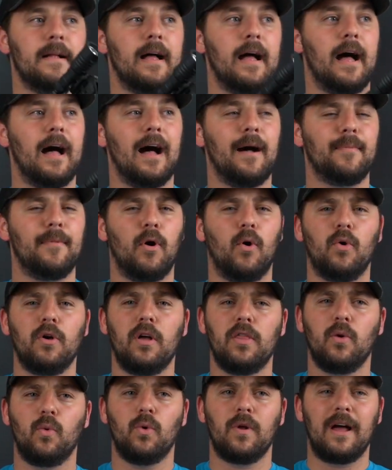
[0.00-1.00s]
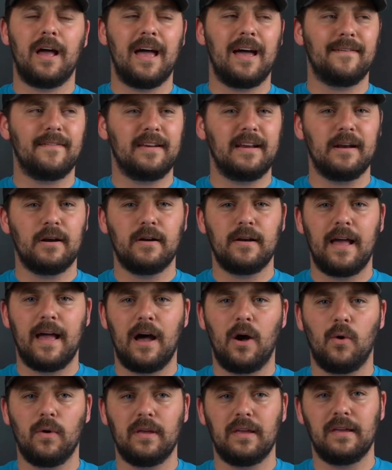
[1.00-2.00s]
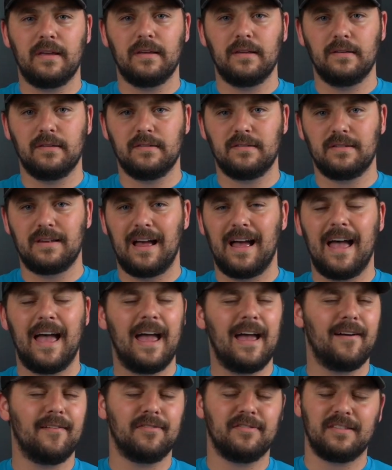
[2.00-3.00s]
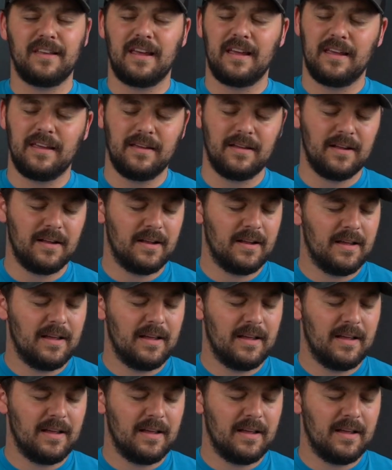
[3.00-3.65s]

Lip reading: the only other one I have in here now is I have, say,